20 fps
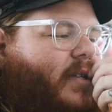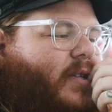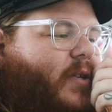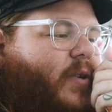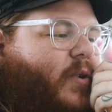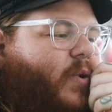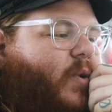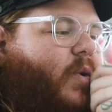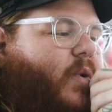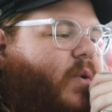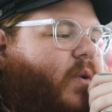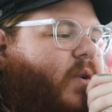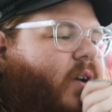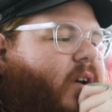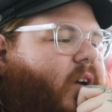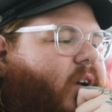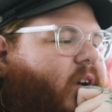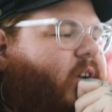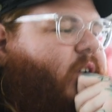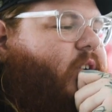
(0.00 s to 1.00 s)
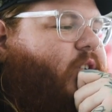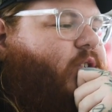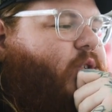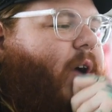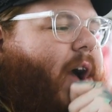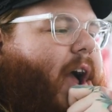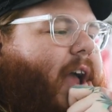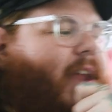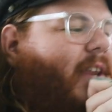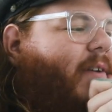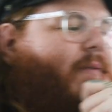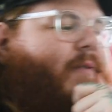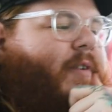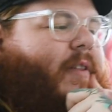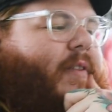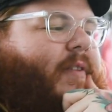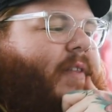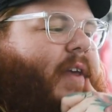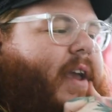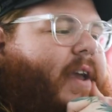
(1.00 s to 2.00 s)
to try
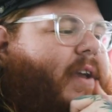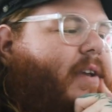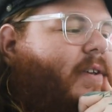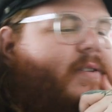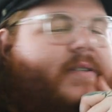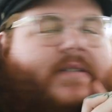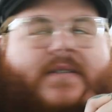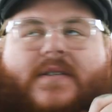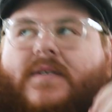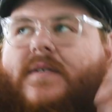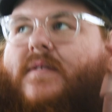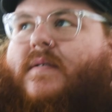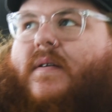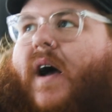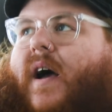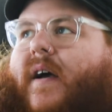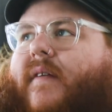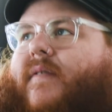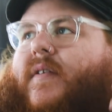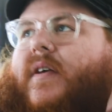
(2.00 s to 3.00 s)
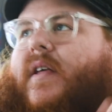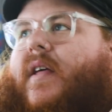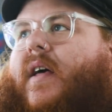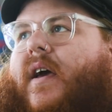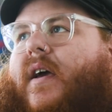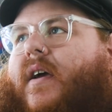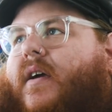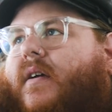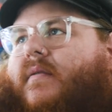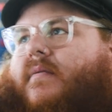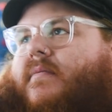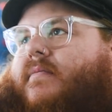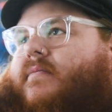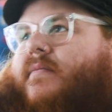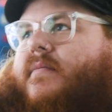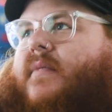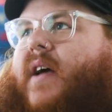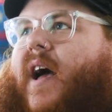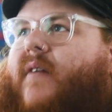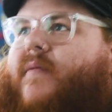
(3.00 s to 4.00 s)
different things. I feel like
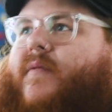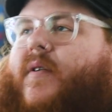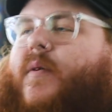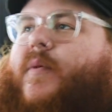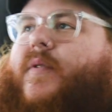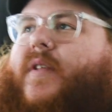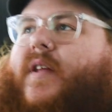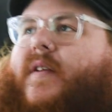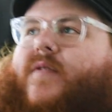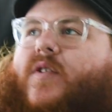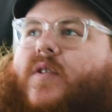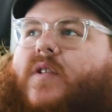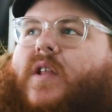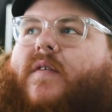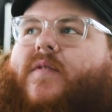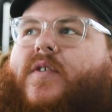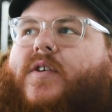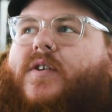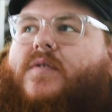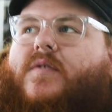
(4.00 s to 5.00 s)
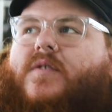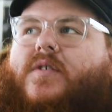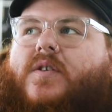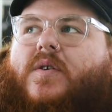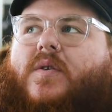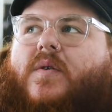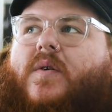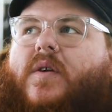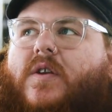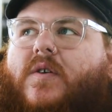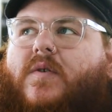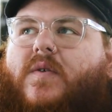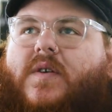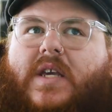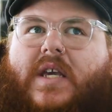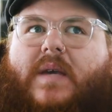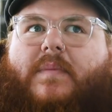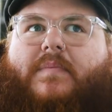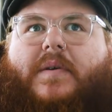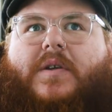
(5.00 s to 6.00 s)
have fun with it. If you love what you do and you
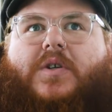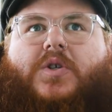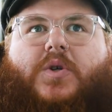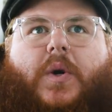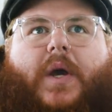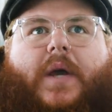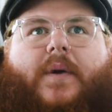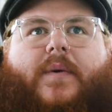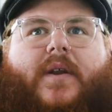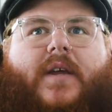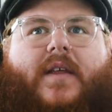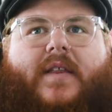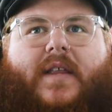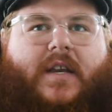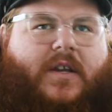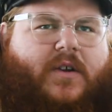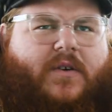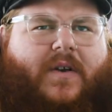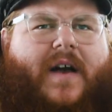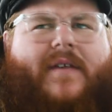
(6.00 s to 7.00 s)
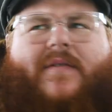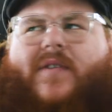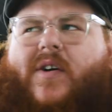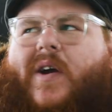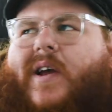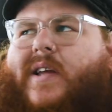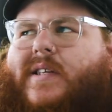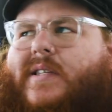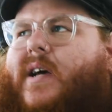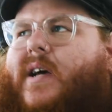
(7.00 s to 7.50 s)
keep enjoying with it, then you'll have a great